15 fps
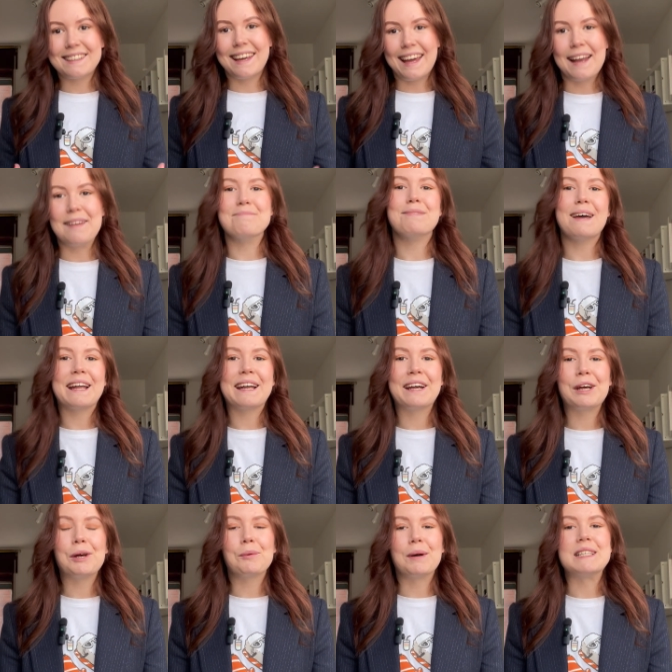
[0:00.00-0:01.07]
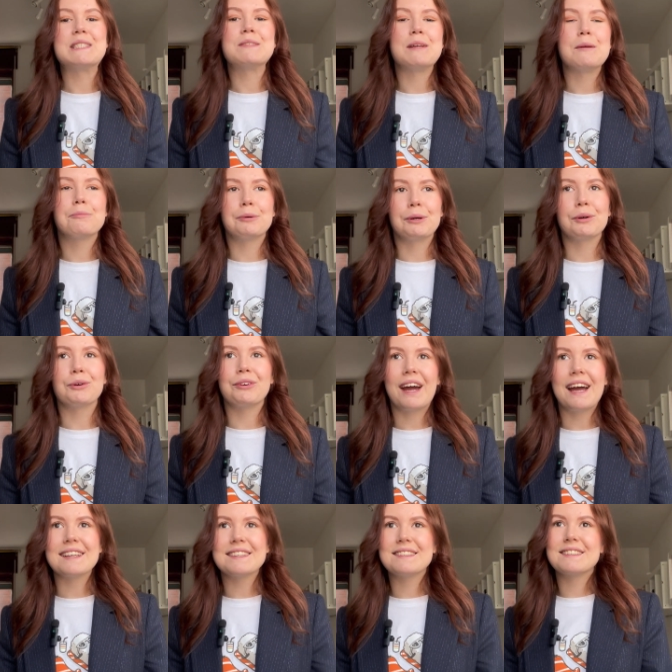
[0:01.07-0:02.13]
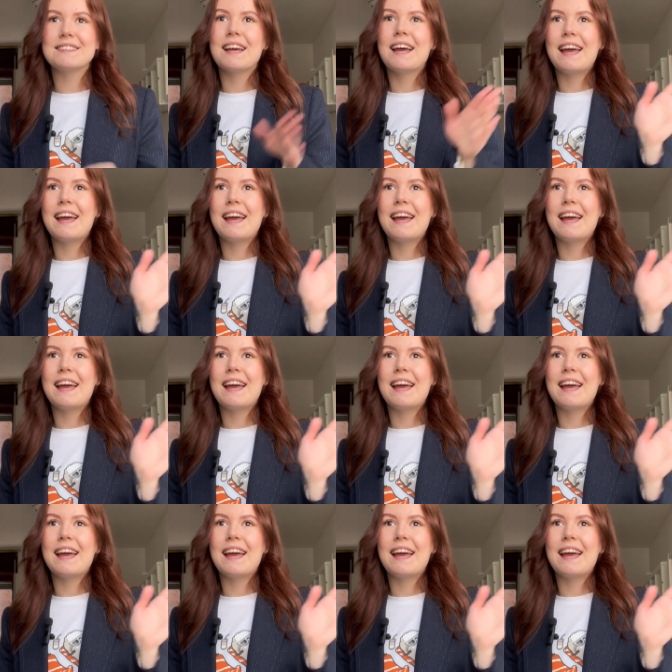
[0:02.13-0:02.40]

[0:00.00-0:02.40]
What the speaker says: get better once we progressed